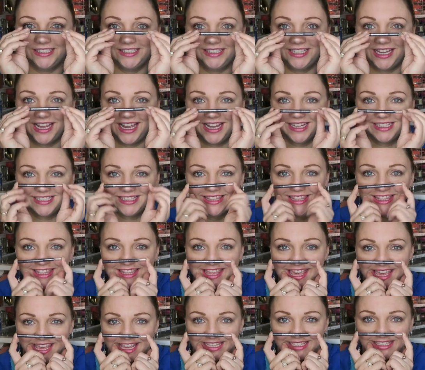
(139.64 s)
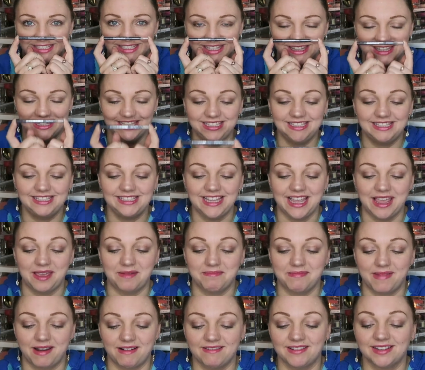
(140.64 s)
attach this. This is a
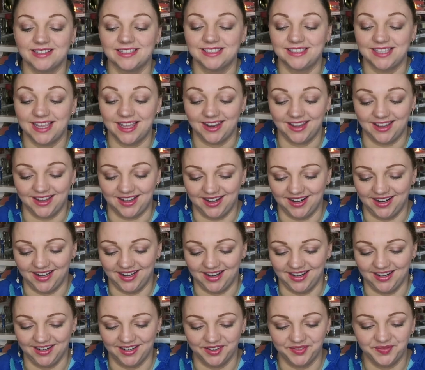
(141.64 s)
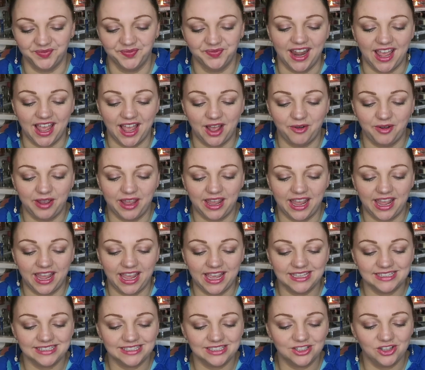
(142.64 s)
Maricela eyeliner. Now,
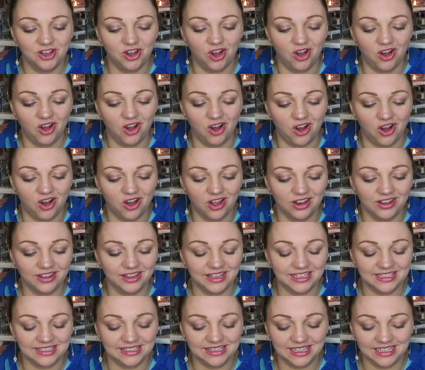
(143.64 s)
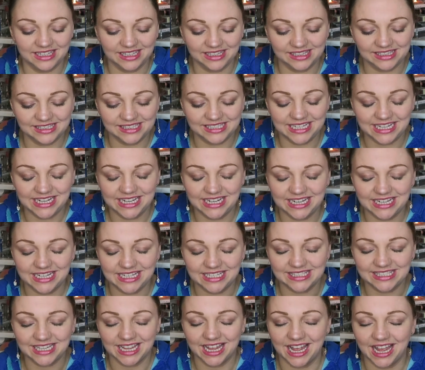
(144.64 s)
it's got these little
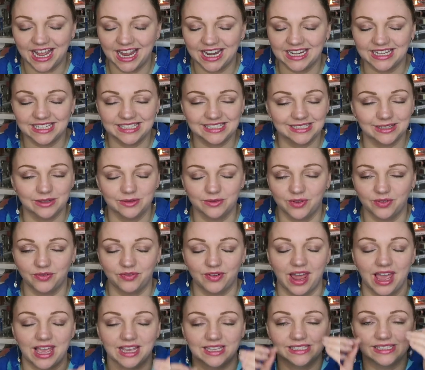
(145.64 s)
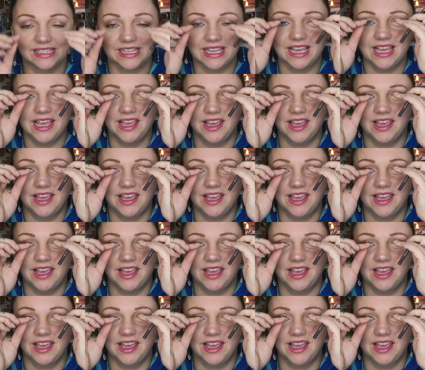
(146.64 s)
teeny tiny silver flecks.